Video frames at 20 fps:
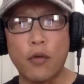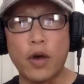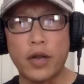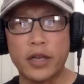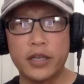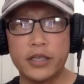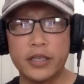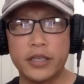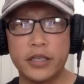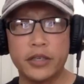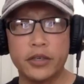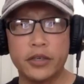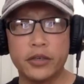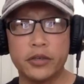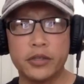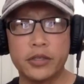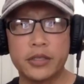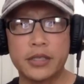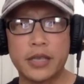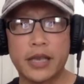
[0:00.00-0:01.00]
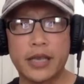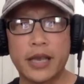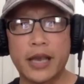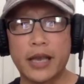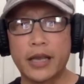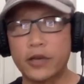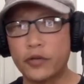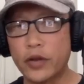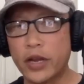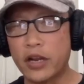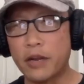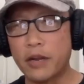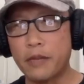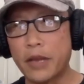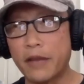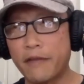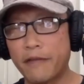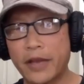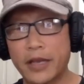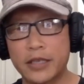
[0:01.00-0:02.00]
wanted to use like i create all
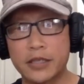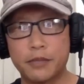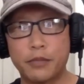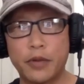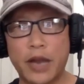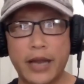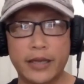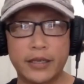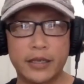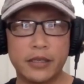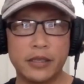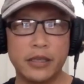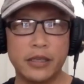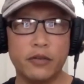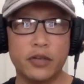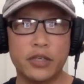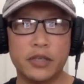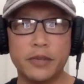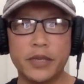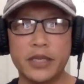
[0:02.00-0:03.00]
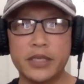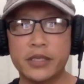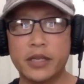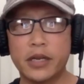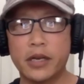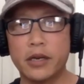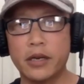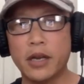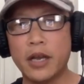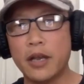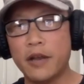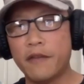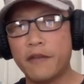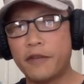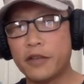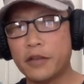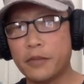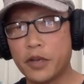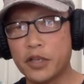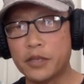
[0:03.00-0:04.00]
my effects practically which means they're
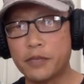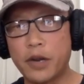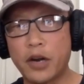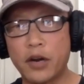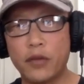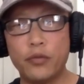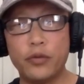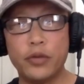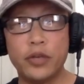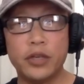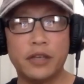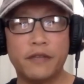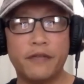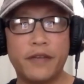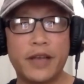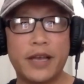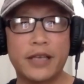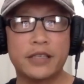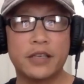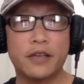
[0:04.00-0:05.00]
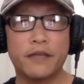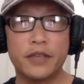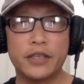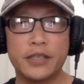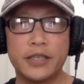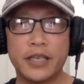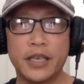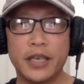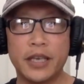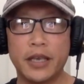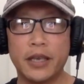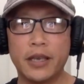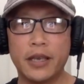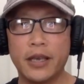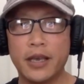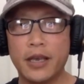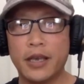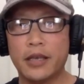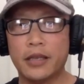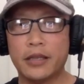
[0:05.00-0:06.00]
for the most part real effects so if you see
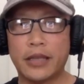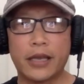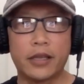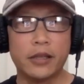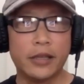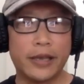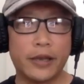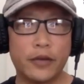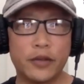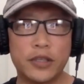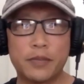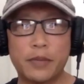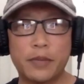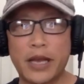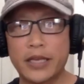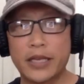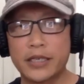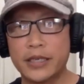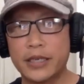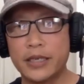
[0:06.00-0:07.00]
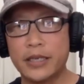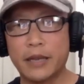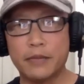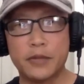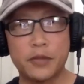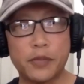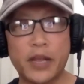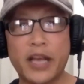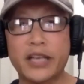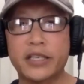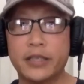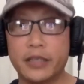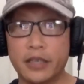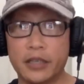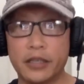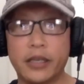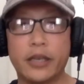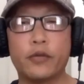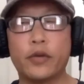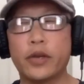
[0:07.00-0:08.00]
like liquid splashing, I'm splashing the
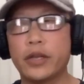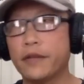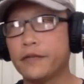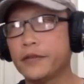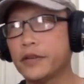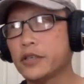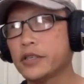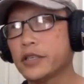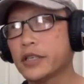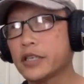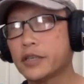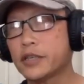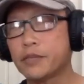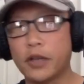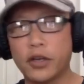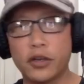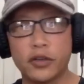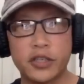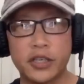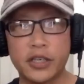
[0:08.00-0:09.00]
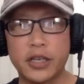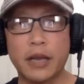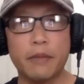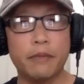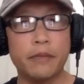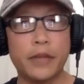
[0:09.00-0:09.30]
liquid. If there's an explosion, so